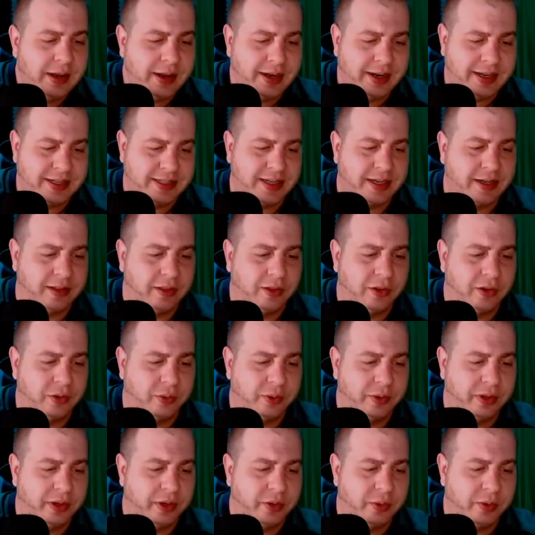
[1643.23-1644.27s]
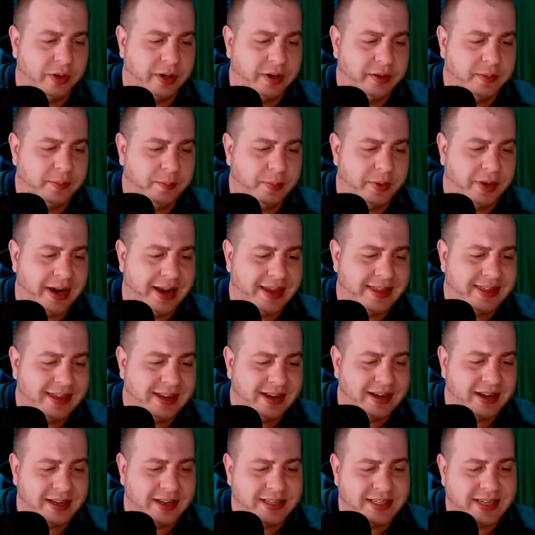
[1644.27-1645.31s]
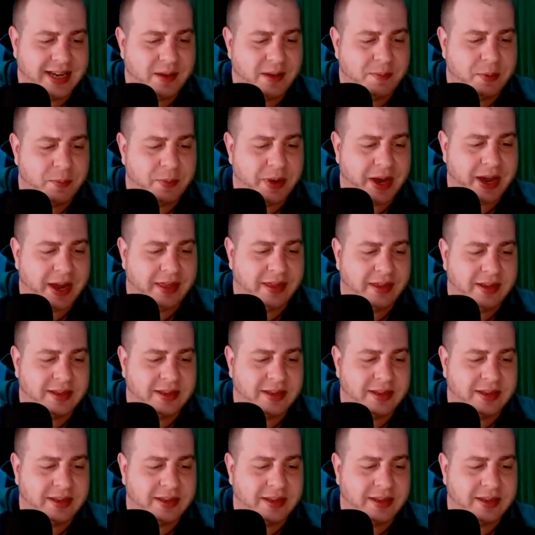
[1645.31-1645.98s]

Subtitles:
I guess I could look really quick. But I think Tampa Bay,